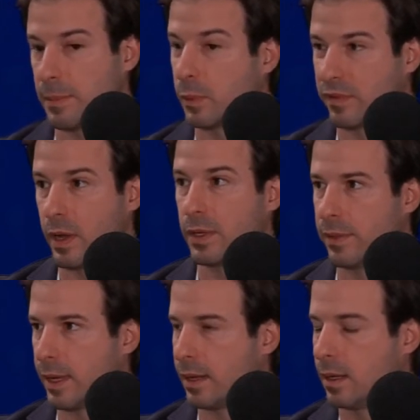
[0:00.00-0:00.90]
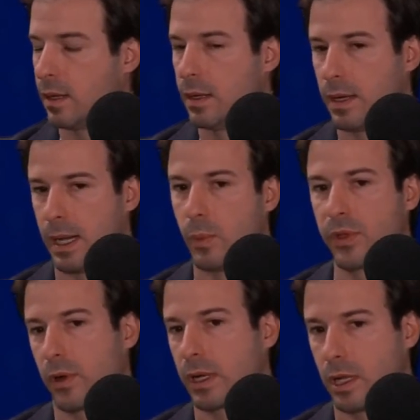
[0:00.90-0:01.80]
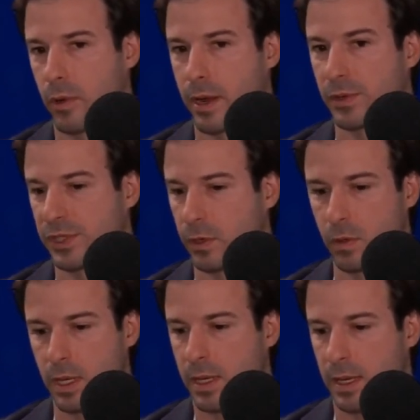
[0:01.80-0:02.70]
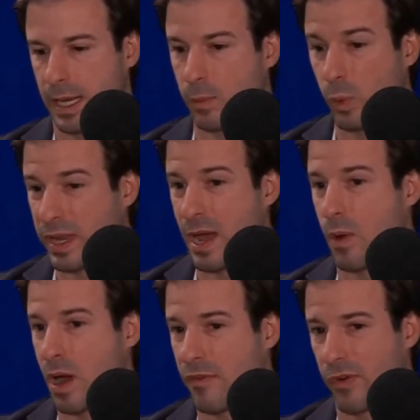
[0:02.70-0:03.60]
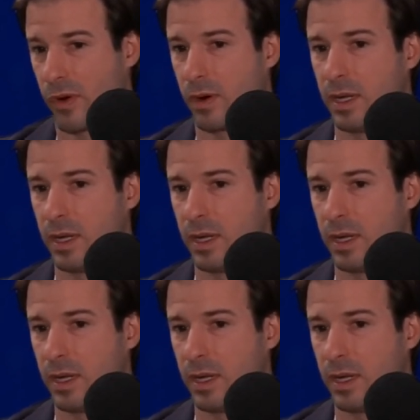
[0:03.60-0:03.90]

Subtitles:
And we've now done that with REcolorado. So we now offer,